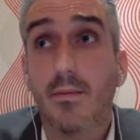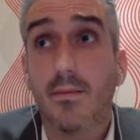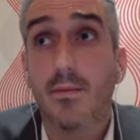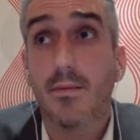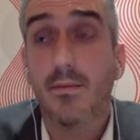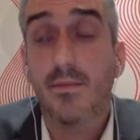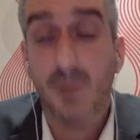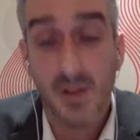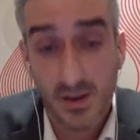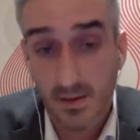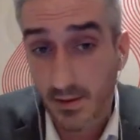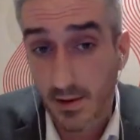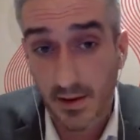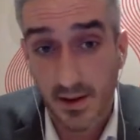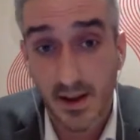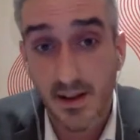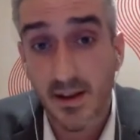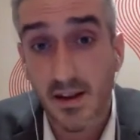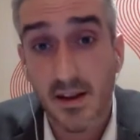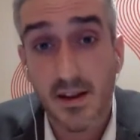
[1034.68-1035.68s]
just as
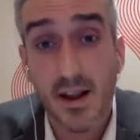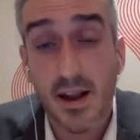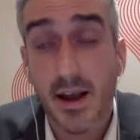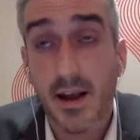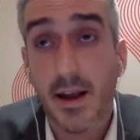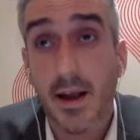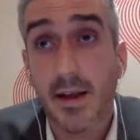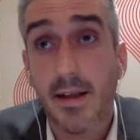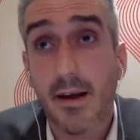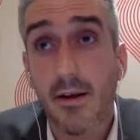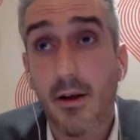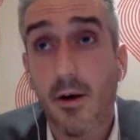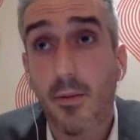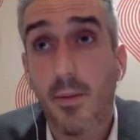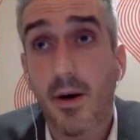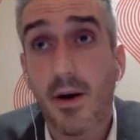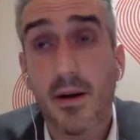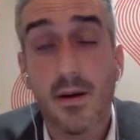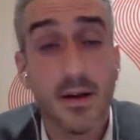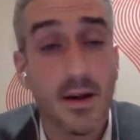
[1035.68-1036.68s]
easy as clicking that download
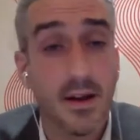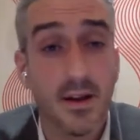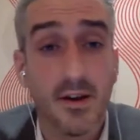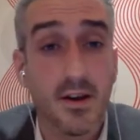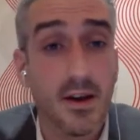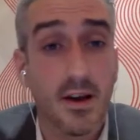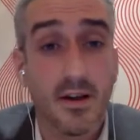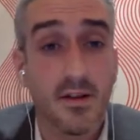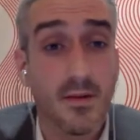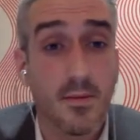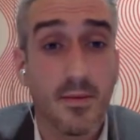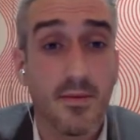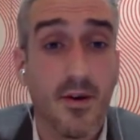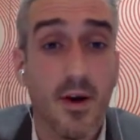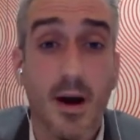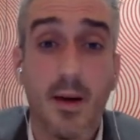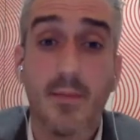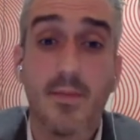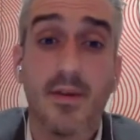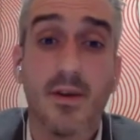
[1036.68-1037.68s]
button, and you can
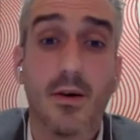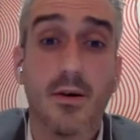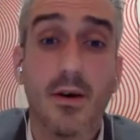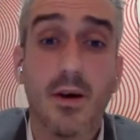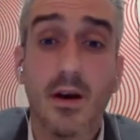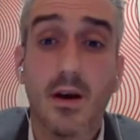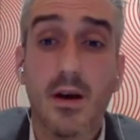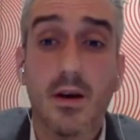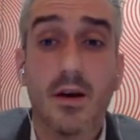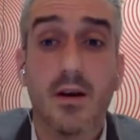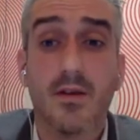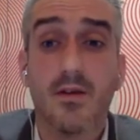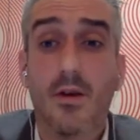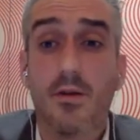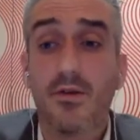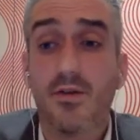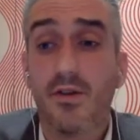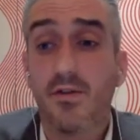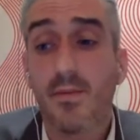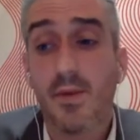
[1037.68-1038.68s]
unsubscribe. So there's no
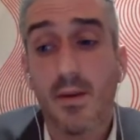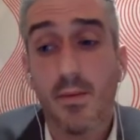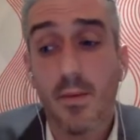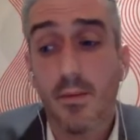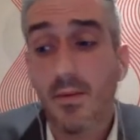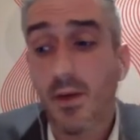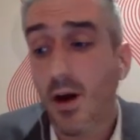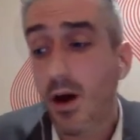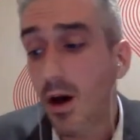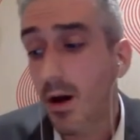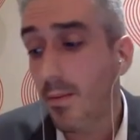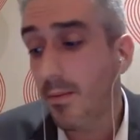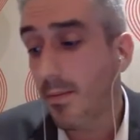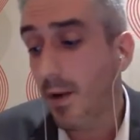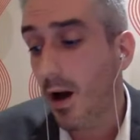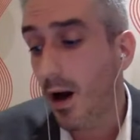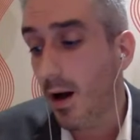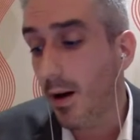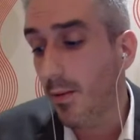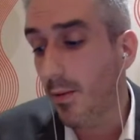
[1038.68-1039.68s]
sort of minimum term.
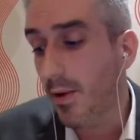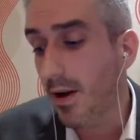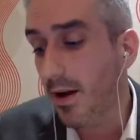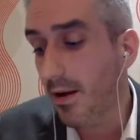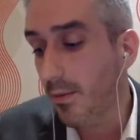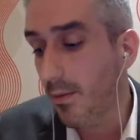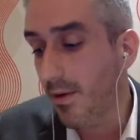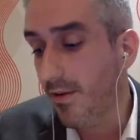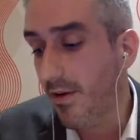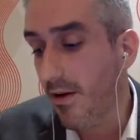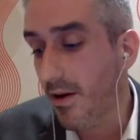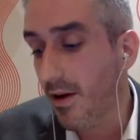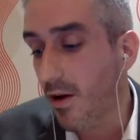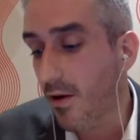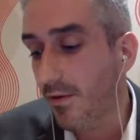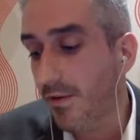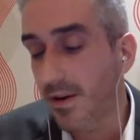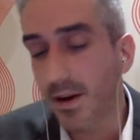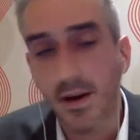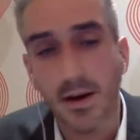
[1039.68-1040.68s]
We're very
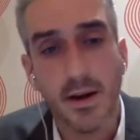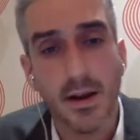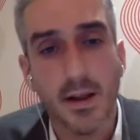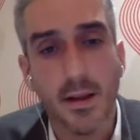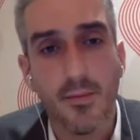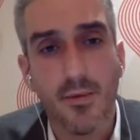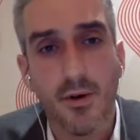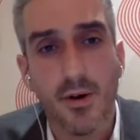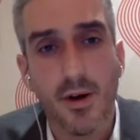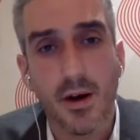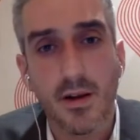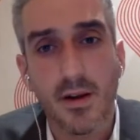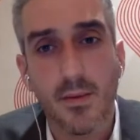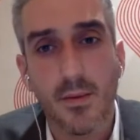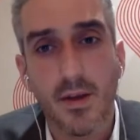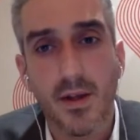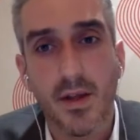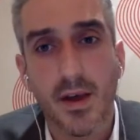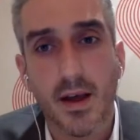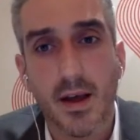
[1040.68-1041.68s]
confident in the product, and we
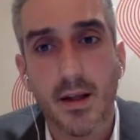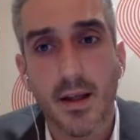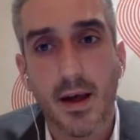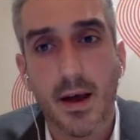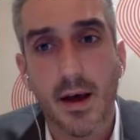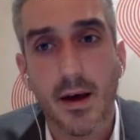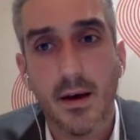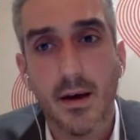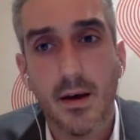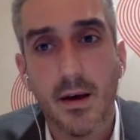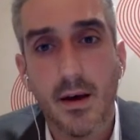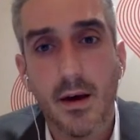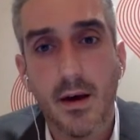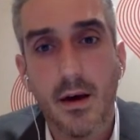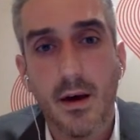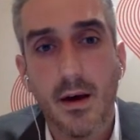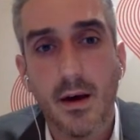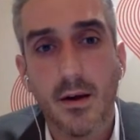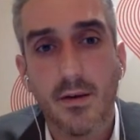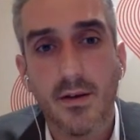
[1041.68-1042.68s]
think that
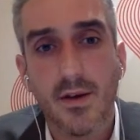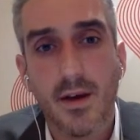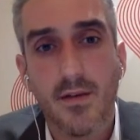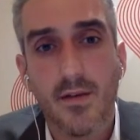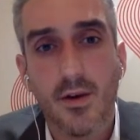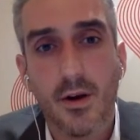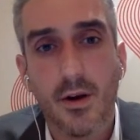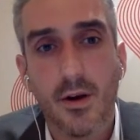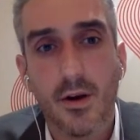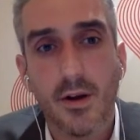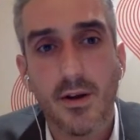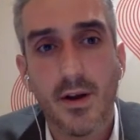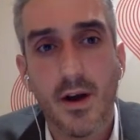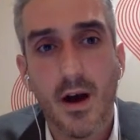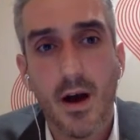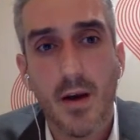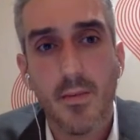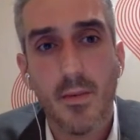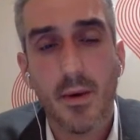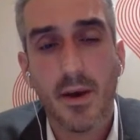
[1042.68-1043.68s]
it'll save you a lot of
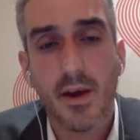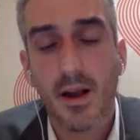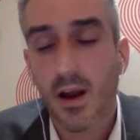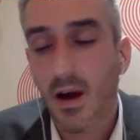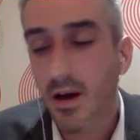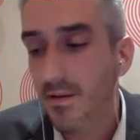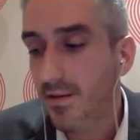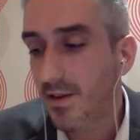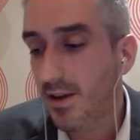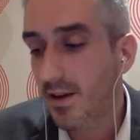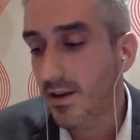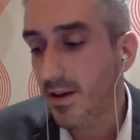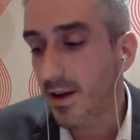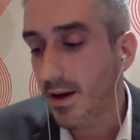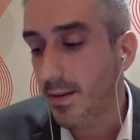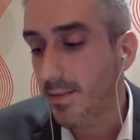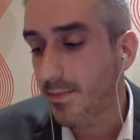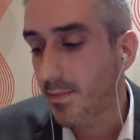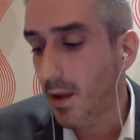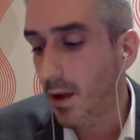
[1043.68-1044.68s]
time and make your lives easier.
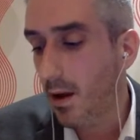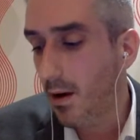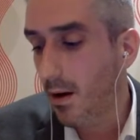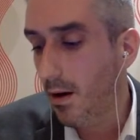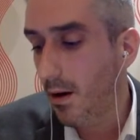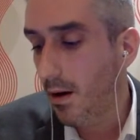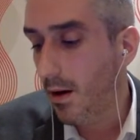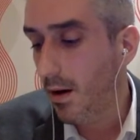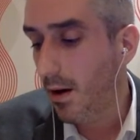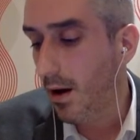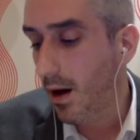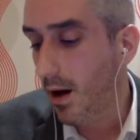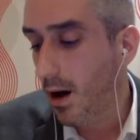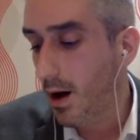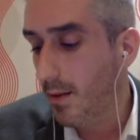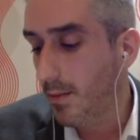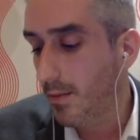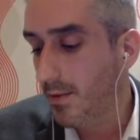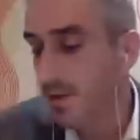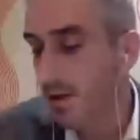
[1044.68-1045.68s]

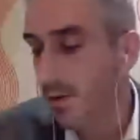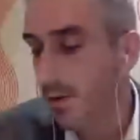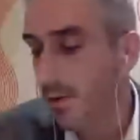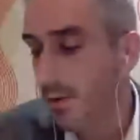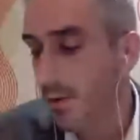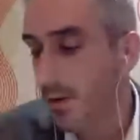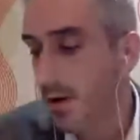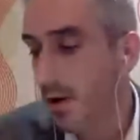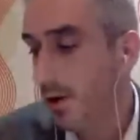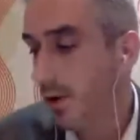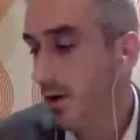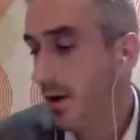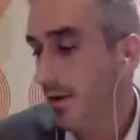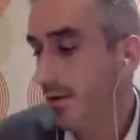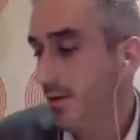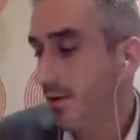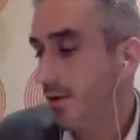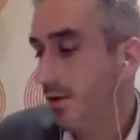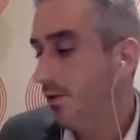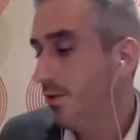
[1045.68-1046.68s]
So we're not
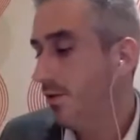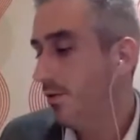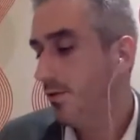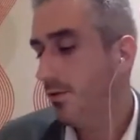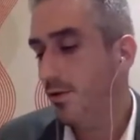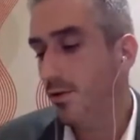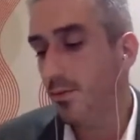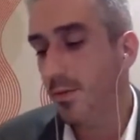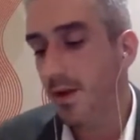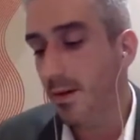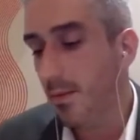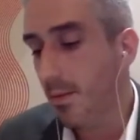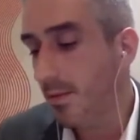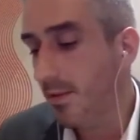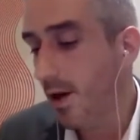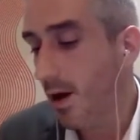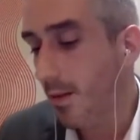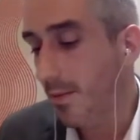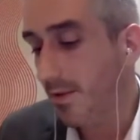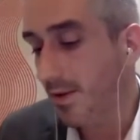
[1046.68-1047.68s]
looking to do minimum
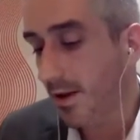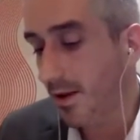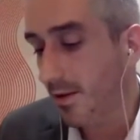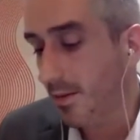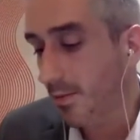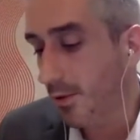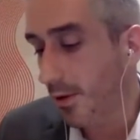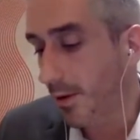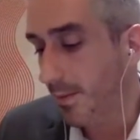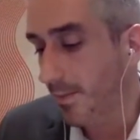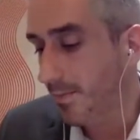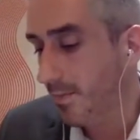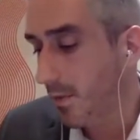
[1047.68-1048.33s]
terms at this point.